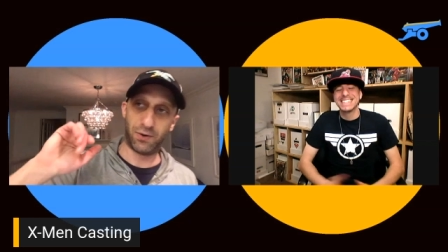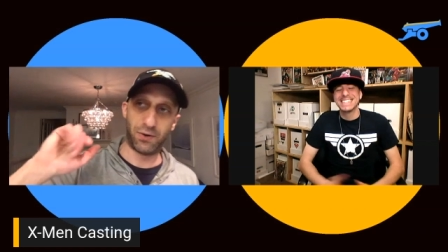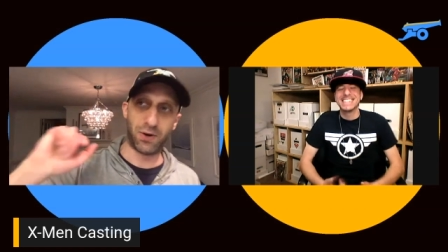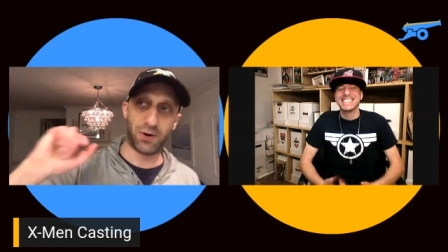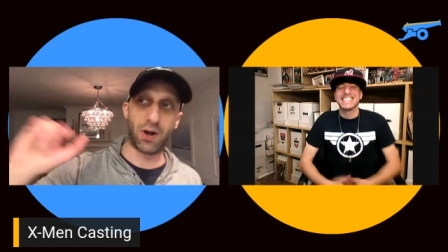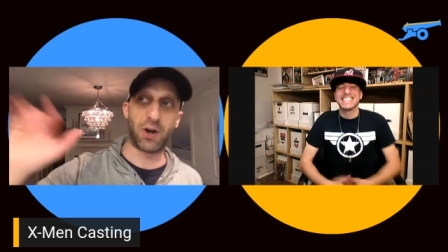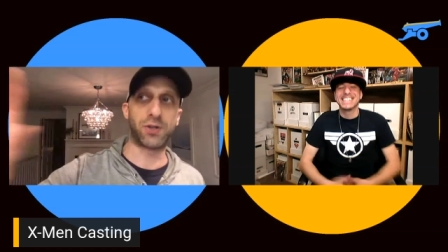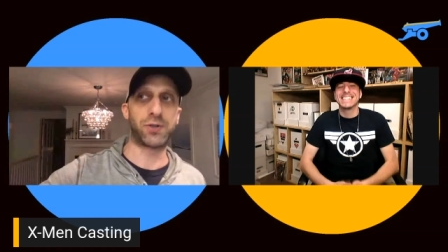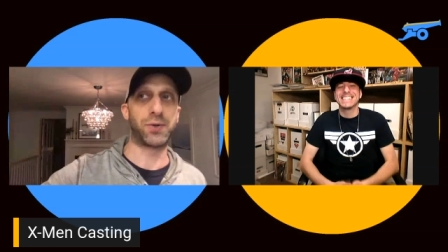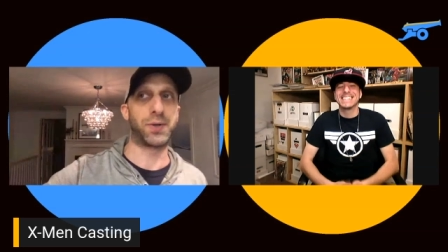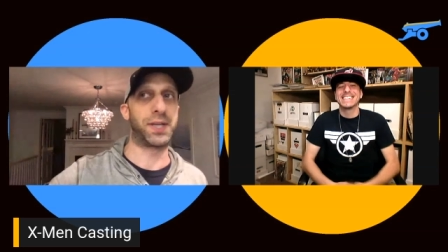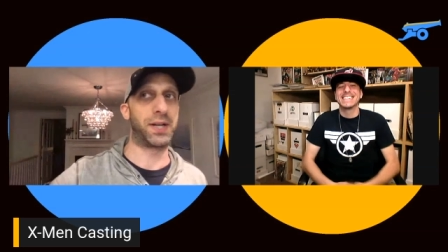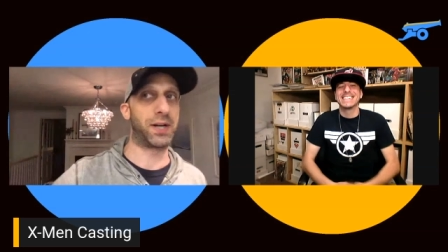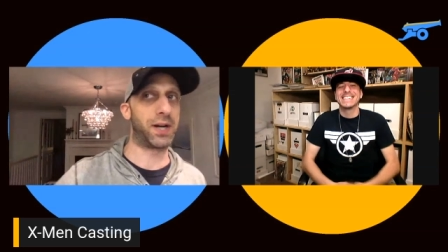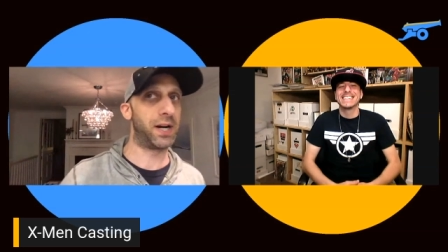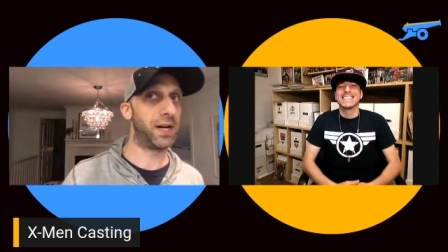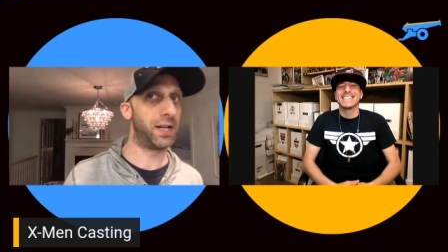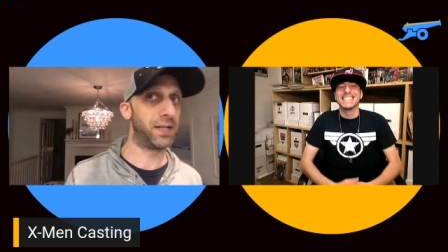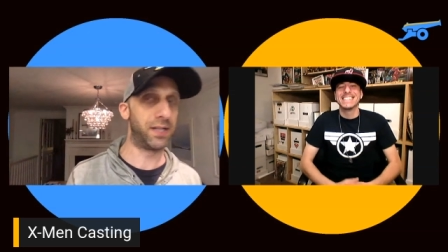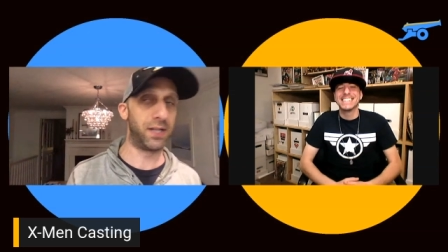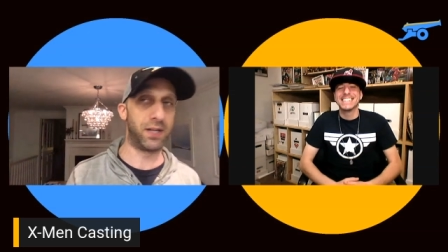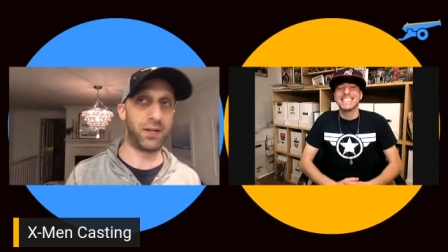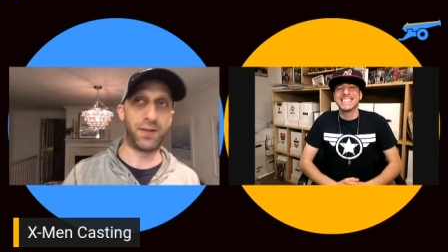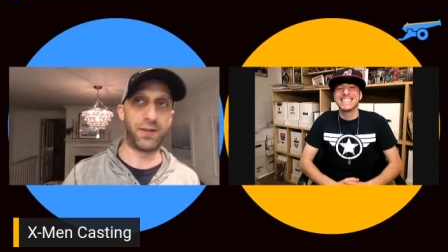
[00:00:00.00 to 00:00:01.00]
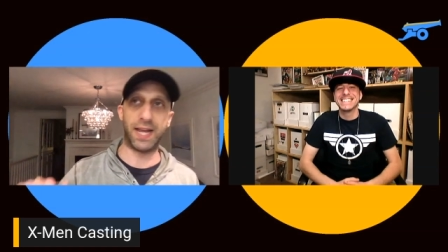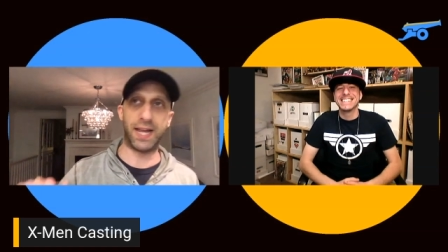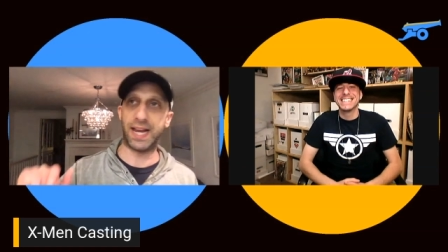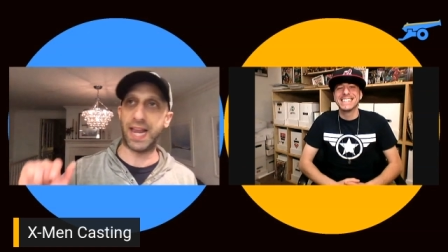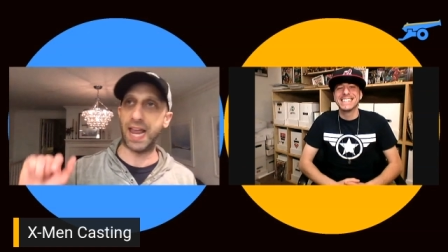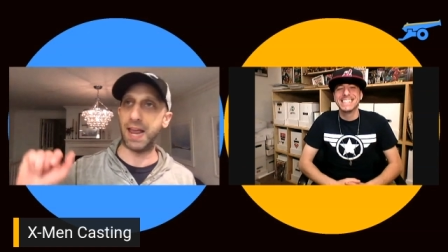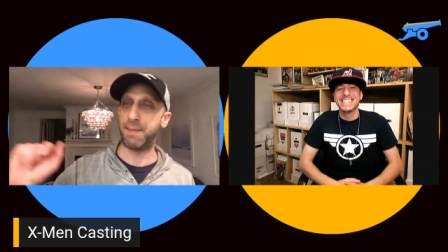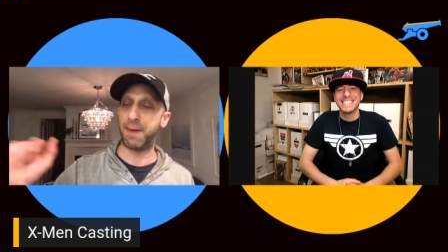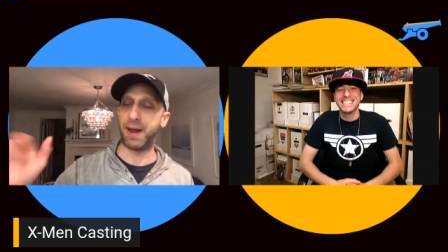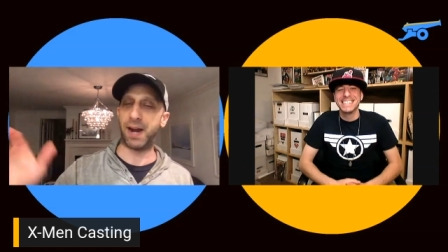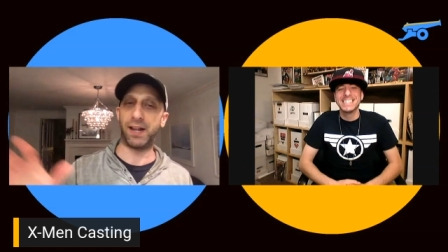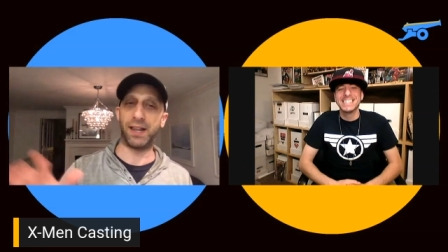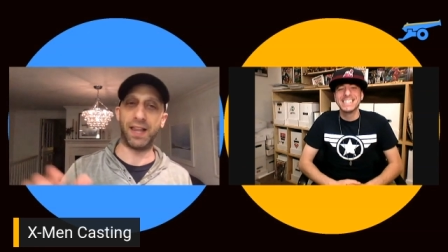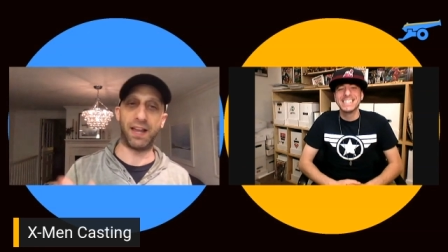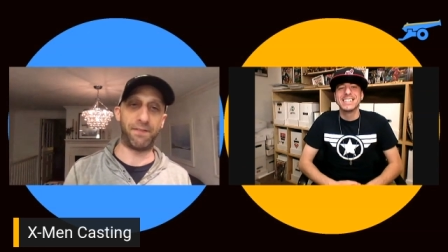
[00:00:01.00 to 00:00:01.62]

Who knows what they're going to do? They came out